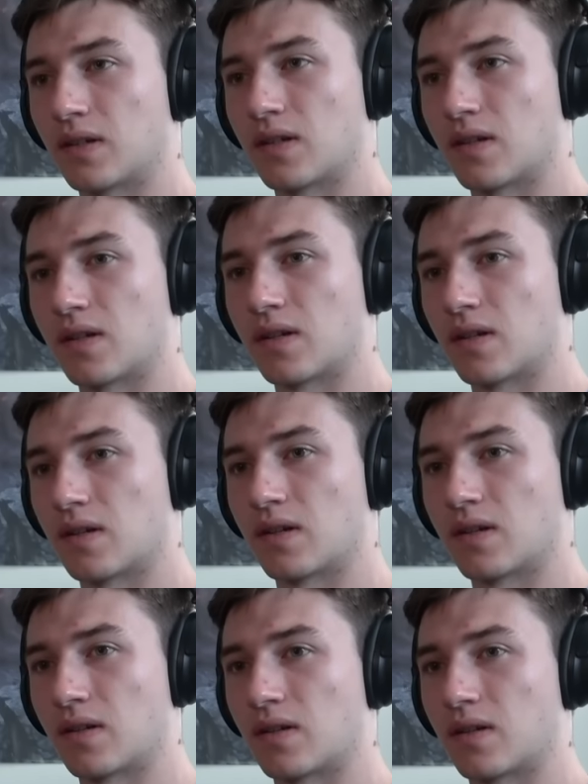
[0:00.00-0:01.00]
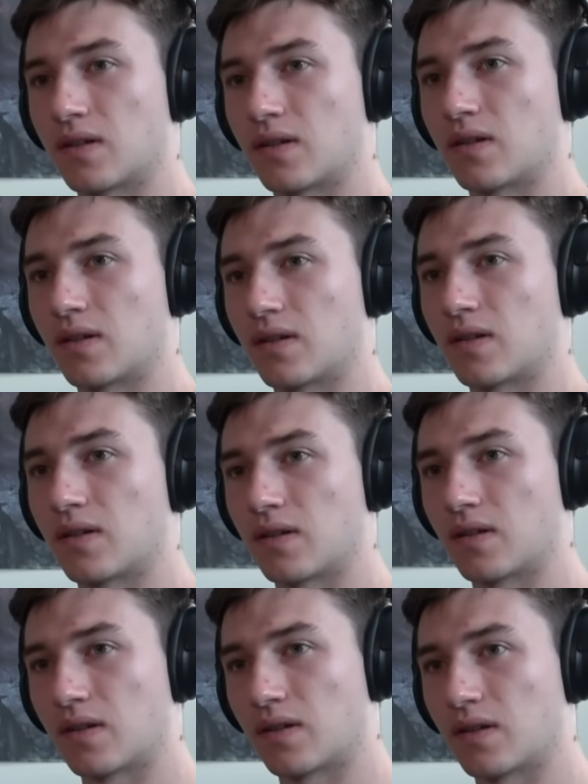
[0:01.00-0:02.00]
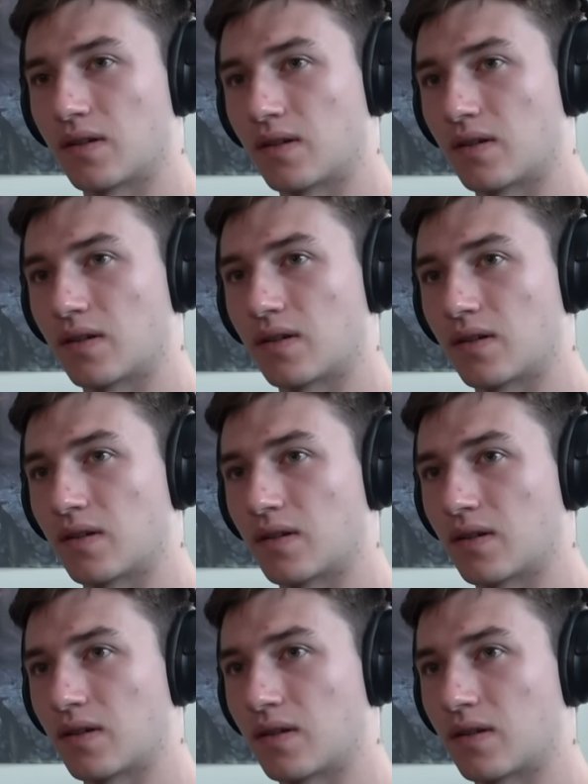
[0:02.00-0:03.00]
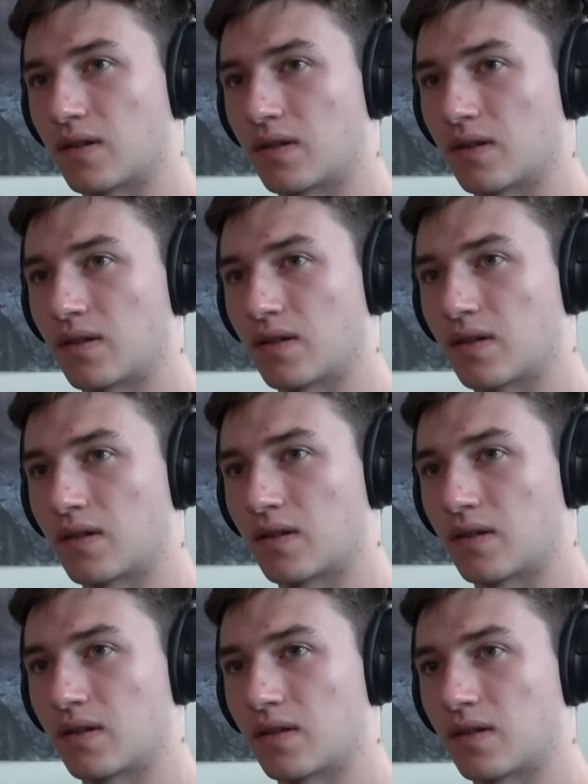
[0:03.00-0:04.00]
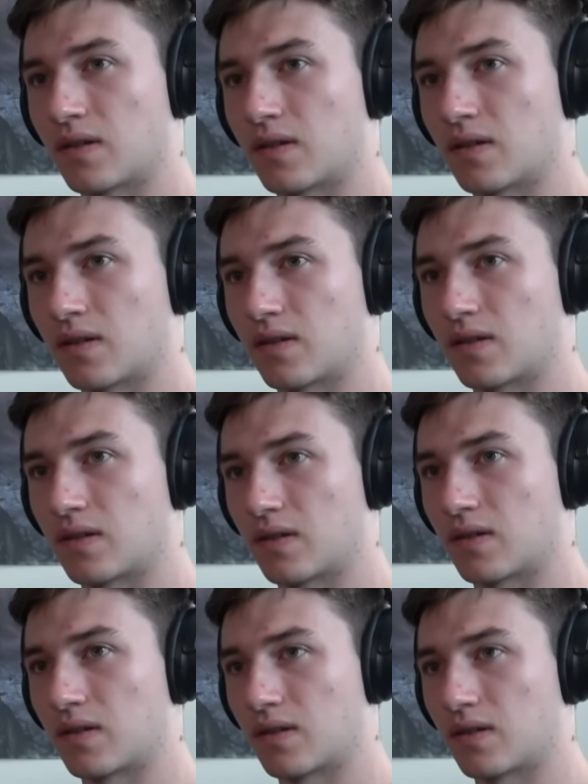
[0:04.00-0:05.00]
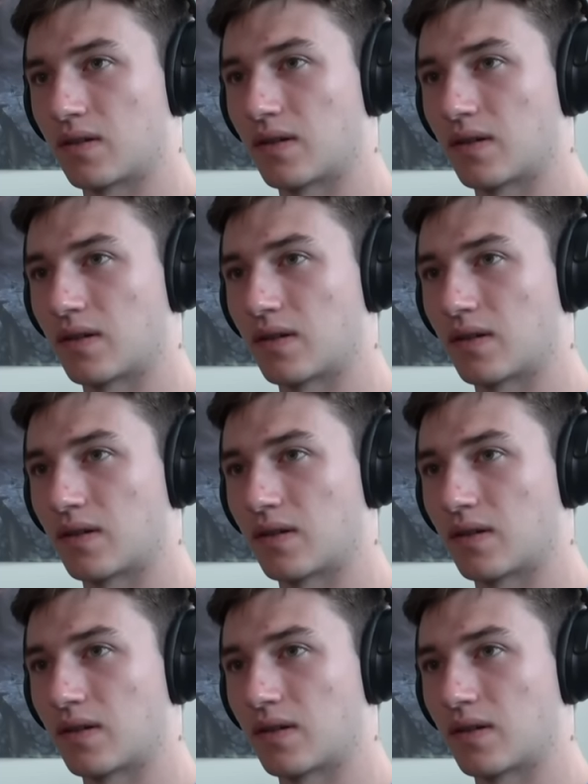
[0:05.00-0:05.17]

Nobody speaks.